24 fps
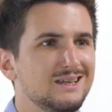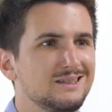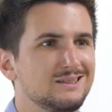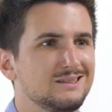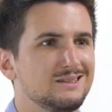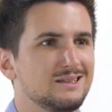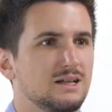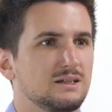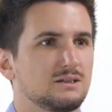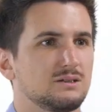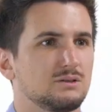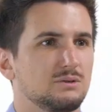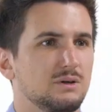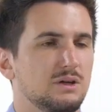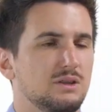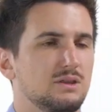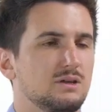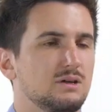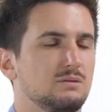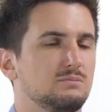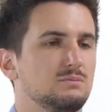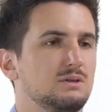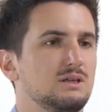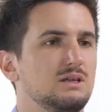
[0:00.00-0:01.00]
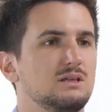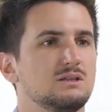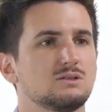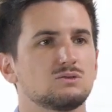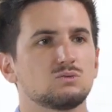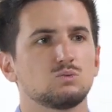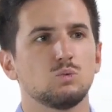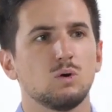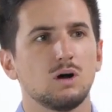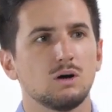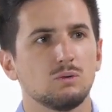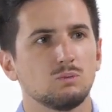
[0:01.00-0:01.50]
in the algorithm is
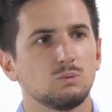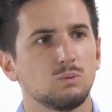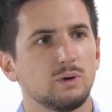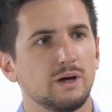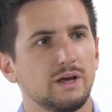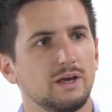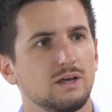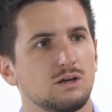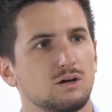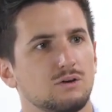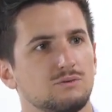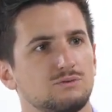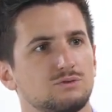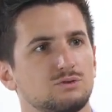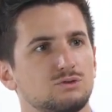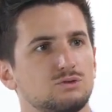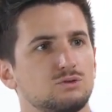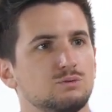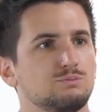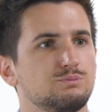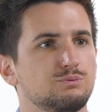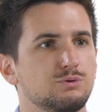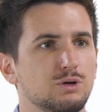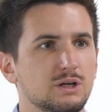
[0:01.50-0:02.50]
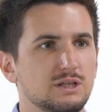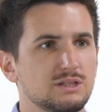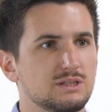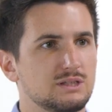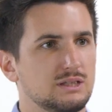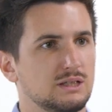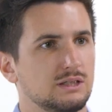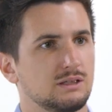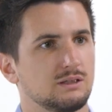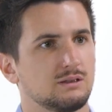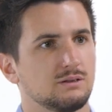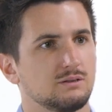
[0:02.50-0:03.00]
one way of
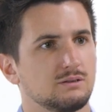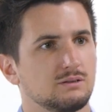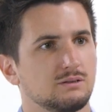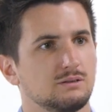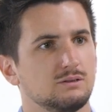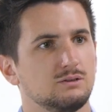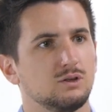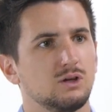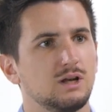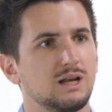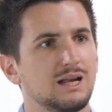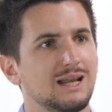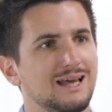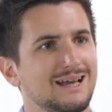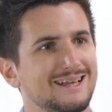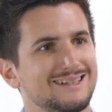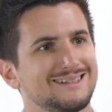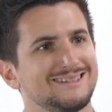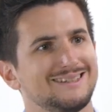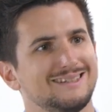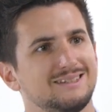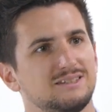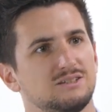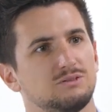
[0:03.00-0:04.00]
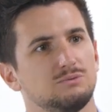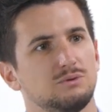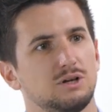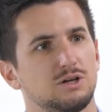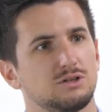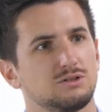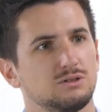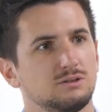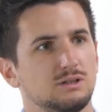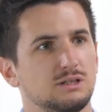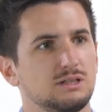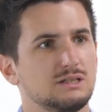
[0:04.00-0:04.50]
suppressing the last
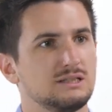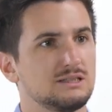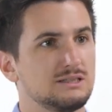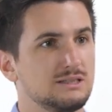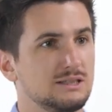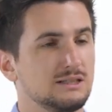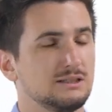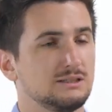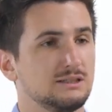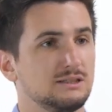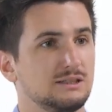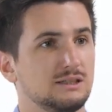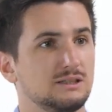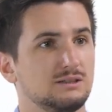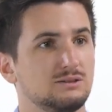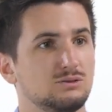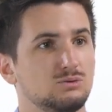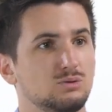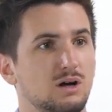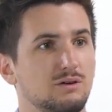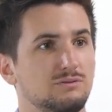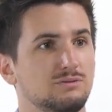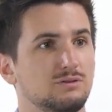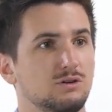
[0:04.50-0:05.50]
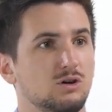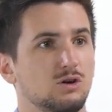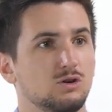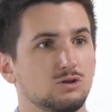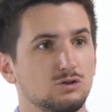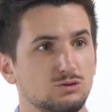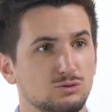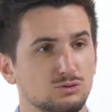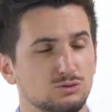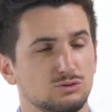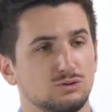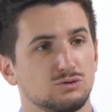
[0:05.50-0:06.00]
interaction that is still needed to have a
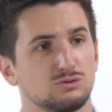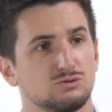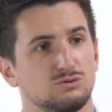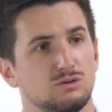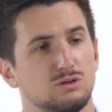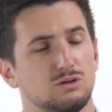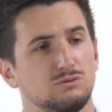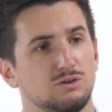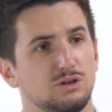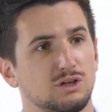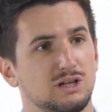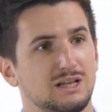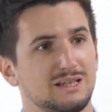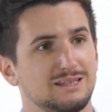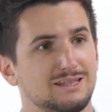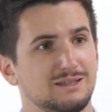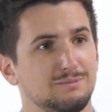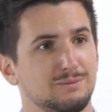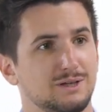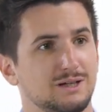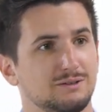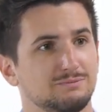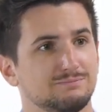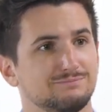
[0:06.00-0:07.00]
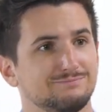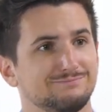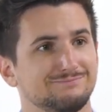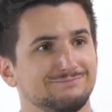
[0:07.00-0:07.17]
good control over glycemia.